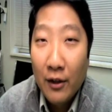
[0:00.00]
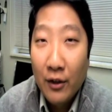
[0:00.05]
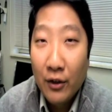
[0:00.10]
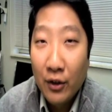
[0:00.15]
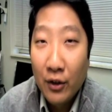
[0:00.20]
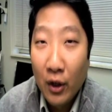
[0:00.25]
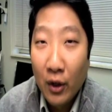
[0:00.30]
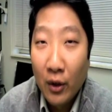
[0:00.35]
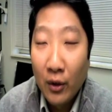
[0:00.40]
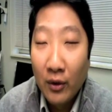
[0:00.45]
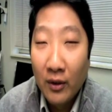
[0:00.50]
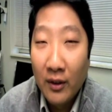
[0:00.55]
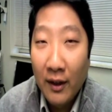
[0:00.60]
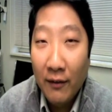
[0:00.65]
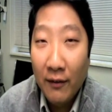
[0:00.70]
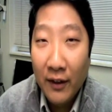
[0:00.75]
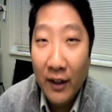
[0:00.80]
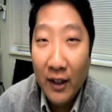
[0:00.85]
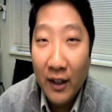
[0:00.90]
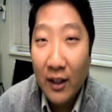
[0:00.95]
So you
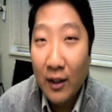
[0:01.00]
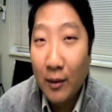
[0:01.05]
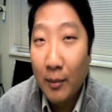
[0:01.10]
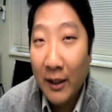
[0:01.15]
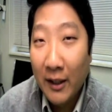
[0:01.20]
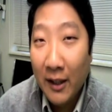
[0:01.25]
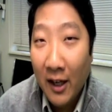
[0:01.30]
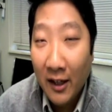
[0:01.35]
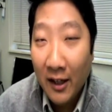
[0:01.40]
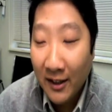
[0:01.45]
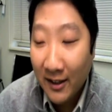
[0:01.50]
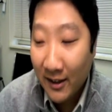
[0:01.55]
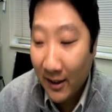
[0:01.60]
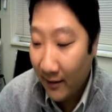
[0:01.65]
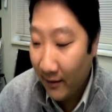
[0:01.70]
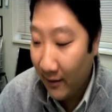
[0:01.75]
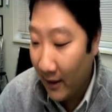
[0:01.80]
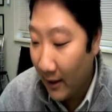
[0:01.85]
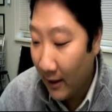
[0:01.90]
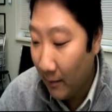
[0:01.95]
definitely need to be
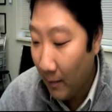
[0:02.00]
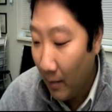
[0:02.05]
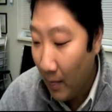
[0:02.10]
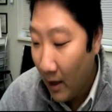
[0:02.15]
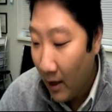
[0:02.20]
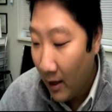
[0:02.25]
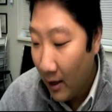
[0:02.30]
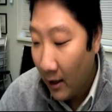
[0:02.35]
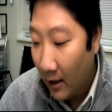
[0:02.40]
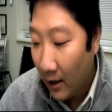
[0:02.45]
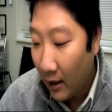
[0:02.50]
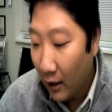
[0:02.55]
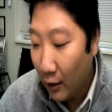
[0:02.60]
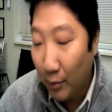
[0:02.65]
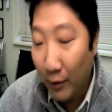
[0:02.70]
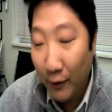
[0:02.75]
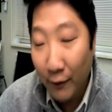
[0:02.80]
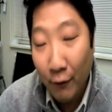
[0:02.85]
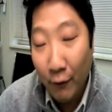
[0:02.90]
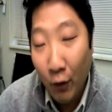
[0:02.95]
cognizant of that.
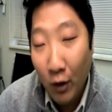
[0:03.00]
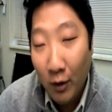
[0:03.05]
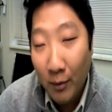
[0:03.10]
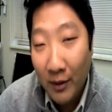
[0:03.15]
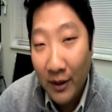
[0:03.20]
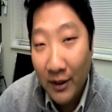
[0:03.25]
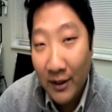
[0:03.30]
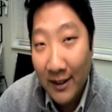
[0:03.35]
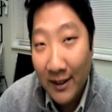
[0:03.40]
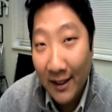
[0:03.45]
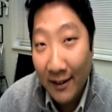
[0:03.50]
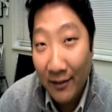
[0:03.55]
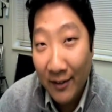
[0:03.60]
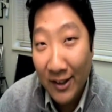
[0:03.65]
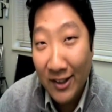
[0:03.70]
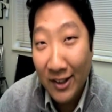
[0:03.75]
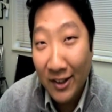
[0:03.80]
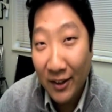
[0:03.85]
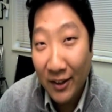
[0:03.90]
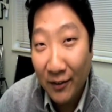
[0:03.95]
The performance of
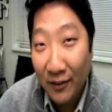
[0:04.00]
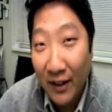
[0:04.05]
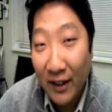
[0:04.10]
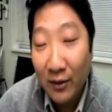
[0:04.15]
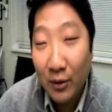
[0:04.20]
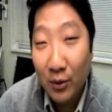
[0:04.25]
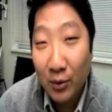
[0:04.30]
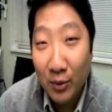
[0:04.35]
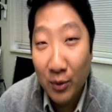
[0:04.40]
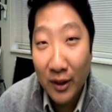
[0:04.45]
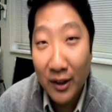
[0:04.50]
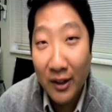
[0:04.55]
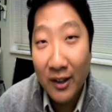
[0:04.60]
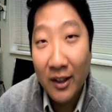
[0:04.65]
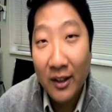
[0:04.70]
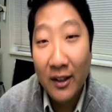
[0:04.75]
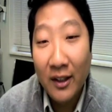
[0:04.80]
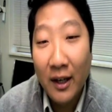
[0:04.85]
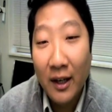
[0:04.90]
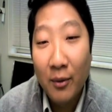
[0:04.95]
this hearing device was really
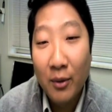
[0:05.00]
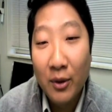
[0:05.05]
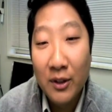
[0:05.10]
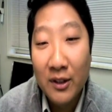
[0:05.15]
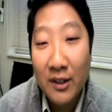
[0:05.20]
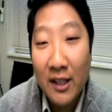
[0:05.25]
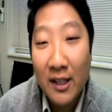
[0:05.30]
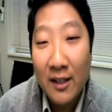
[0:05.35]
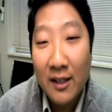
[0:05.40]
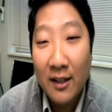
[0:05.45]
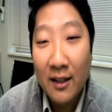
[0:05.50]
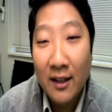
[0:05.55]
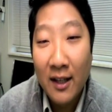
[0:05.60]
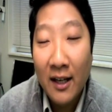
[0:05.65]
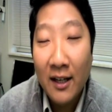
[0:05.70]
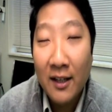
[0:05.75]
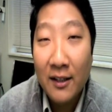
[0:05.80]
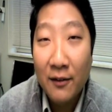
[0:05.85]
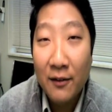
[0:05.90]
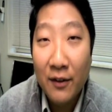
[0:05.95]
good. I was in a
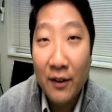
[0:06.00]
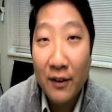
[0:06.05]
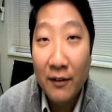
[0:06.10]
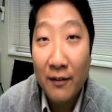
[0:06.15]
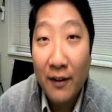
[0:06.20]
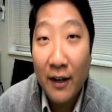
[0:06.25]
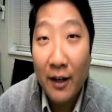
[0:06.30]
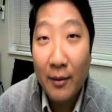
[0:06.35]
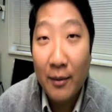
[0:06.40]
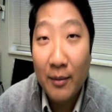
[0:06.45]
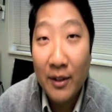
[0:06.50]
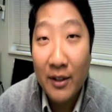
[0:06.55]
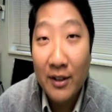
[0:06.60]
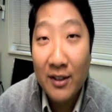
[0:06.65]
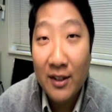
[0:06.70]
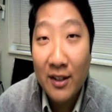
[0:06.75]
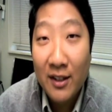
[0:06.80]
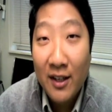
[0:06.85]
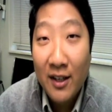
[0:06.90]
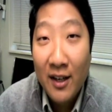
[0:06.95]
lot of different
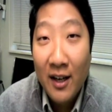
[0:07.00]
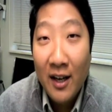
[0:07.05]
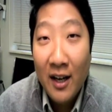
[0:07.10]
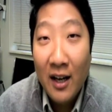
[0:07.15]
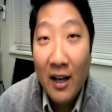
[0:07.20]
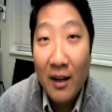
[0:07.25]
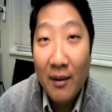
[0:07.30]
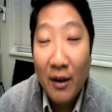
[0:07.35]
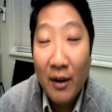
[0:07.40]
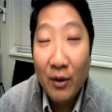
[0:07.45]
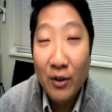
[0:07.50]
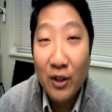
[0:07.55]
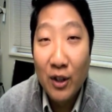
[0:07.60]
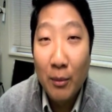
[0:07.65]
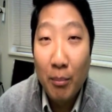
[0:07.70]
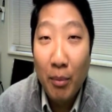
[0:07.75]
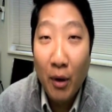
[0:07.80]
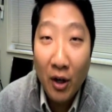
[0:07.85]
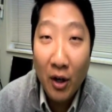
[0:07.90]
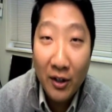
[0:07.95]
environments. I was in
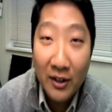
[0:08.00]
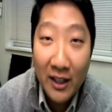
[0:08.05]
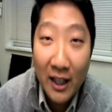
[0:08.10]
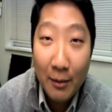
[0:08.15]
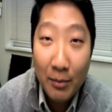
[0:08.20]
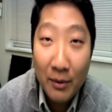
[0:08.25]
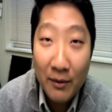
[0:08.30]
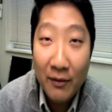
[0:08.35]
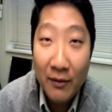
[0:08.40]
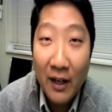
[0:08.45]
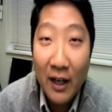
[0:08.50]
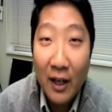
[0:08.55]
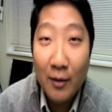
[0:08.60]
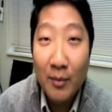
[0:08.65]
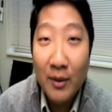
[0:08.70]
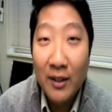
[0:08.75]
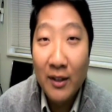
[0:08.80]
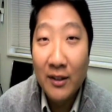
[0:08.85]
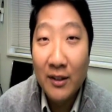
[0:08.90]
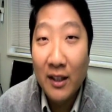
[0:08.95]
a bar type
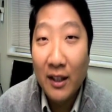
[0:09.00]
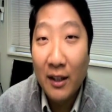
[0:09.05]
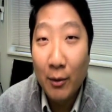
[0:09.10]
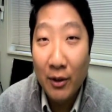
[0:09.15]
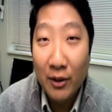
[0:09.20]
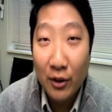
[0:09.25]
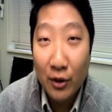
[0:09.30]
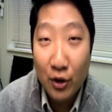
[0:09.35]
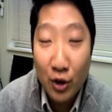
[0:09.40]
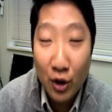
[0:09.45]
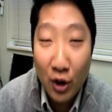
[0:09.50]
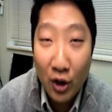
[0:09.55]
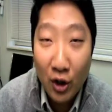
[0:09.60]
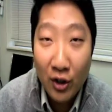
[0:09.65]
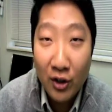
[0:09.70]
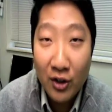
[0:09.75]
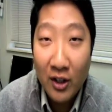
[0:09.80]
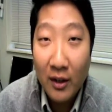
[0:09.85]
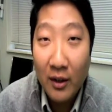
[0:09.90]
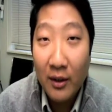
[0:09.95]
environment. I went to
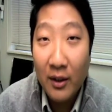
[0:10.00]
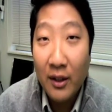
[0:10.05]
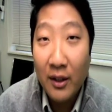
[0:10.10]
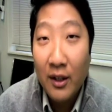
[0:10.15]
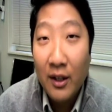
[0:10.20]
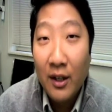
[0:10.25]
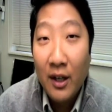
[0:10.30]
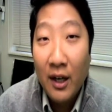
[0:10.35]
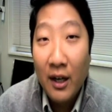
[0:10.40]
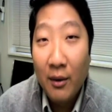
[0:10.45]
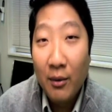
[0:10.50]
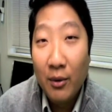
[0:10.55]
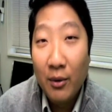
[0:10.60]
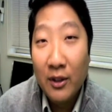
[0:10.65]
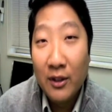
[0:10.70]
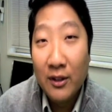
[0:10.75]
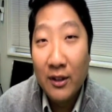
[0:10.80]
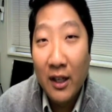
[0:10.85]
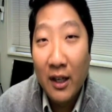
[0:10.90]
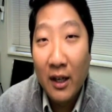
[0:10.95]
church. I
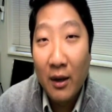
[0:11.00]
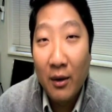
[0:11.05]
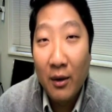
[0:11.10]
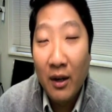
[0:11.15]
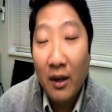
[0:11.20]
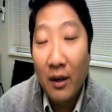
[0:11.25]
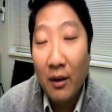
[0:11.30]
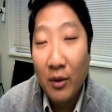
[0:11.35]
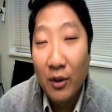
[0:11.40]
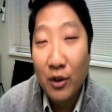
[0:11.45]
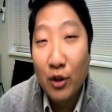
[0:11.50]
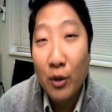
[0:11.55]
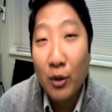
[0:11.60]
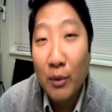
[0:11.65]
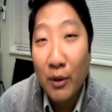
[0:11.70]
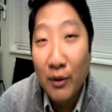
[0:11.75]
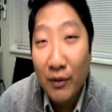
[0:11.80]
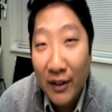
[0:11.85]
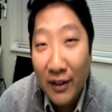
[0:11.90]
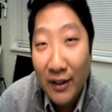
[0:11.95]
went to
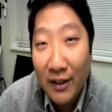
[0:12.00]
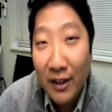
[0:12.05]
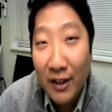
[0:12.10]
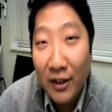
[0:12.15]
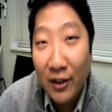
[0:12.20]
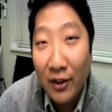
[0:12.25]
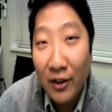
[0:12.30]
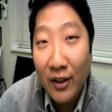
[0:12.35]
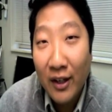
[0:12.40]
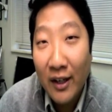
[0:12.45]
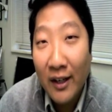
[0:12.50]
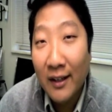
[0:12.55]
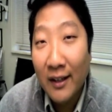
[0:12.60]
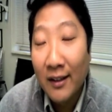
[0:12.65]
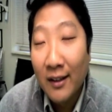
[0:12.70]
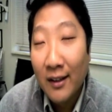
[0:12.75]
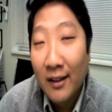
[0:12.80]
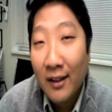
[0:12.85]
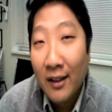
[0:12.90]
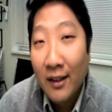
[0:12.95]
a movie theater,
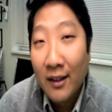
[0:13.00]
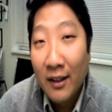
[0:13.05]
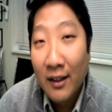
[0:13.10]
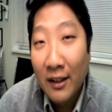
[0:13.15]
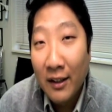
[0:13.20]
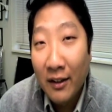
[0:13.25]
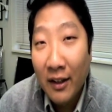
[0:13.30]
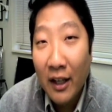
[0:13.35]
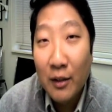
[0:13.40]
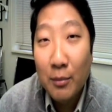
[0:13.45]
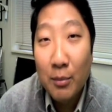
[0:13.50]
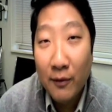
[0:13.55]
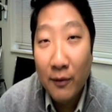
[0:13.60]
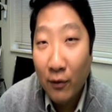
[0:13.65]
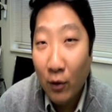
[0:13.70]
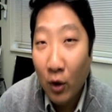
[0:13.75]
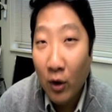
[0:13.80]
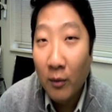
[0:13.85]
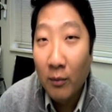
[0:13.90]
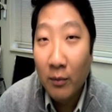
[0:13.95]
and the hearing aids
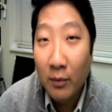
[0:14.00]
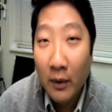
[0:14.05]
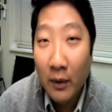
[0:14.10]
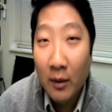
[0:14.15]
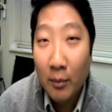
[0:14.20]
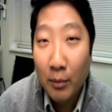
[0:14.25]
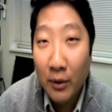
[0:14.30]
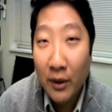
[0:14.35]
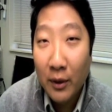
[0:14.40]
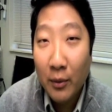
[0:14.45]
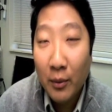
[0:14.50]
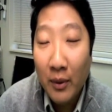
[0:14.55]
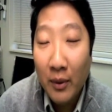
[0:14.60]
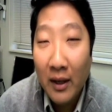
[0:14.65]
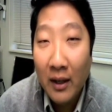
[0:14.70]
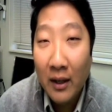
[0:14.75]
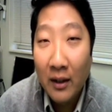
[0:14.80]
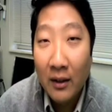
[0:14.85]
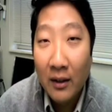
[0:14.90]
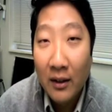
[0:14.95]
performed pretty
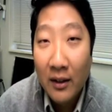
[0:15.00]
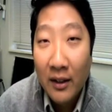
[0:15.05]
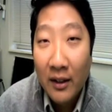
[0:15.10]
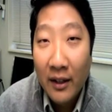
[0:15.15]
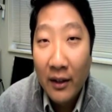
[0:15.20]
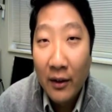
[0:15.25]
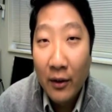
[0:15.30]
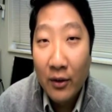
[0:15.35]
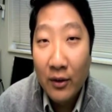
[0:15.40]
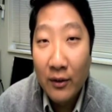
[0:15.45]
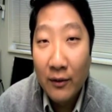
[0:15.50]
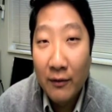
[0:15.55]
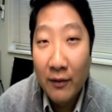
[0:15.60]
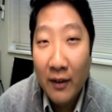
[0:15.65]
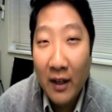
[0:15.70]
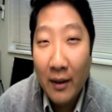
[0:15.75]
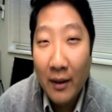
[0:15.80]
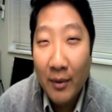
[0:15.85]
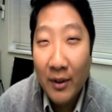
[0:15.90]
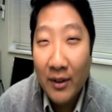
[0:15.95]
well in those
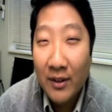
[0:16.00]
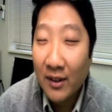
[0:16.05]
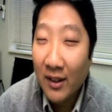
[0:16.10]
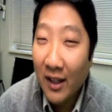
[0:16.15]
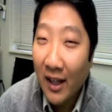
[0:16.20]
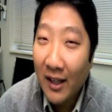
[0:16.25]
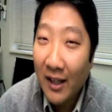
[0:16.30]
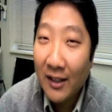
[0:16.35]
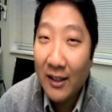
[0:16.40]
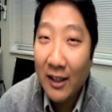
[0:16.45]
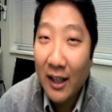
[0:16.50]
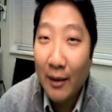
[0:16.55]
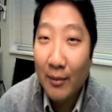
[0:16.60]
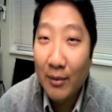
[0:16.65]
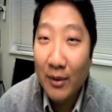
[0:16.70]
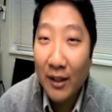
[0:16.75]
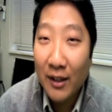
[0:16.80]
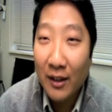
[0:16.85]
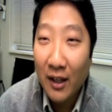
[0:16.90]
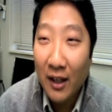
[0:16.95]
environments. A lot of
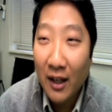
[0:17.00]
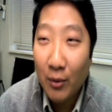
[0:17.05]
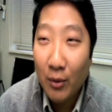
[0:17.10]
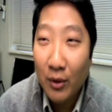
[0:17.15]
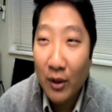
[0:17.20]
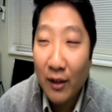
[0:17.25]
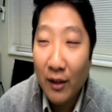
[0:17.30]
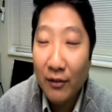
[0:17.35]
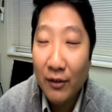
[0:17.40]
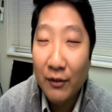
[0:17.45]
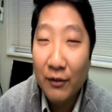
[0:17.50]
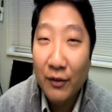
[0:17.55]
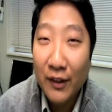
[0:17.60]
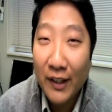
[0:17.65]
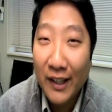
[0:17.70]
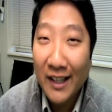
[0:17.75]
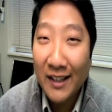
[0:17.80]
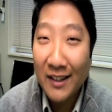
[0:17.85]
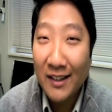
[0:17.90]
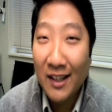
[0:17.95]
times, I would often
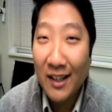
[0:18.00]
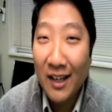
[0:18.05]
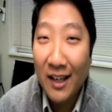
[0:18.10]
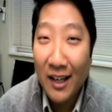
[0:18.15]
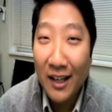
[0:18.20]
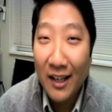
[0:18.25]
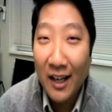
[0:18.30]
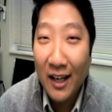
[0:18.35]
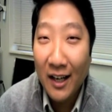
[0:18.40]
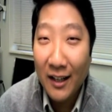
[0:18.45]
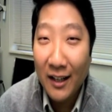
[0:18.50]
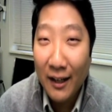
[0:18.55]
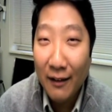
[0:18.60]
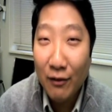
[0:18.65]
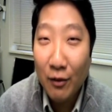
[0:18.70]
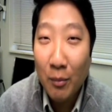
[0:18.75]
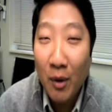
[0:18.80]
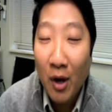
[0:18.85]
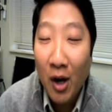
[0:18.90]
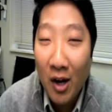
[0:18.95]
forget that I'd have
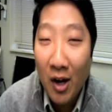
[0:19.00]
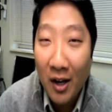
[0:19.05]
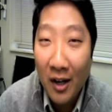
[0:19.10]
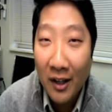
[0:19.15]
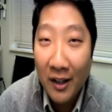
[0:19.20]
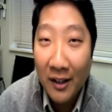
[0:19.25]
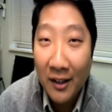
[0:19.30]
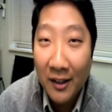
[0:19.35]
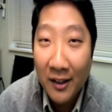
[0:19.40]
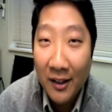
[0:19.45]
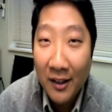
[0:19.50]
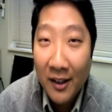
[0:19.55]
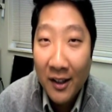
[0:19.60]
them on.